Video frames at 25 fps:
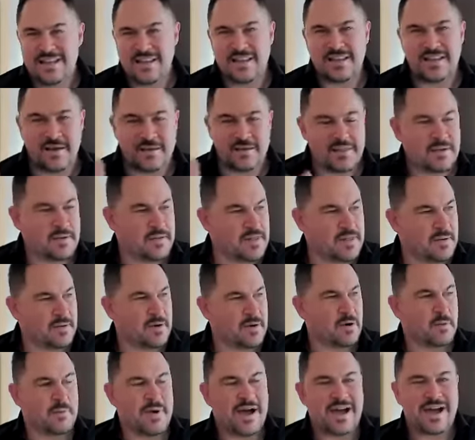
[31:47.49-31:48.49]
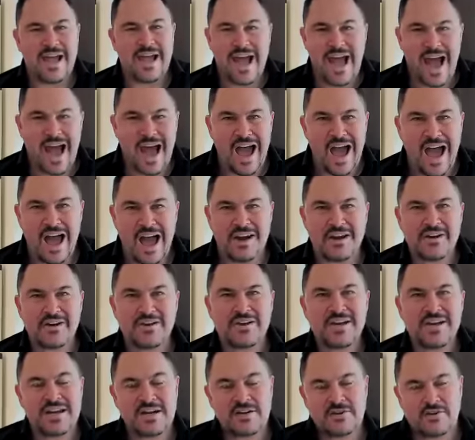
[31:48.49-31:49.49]
Let, let, let me roll yeah. back. How did
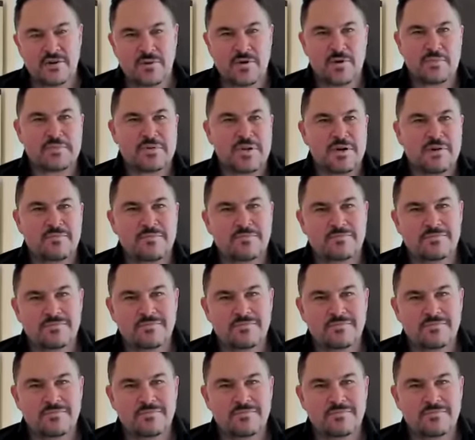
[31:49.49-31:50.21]
you get into crypto?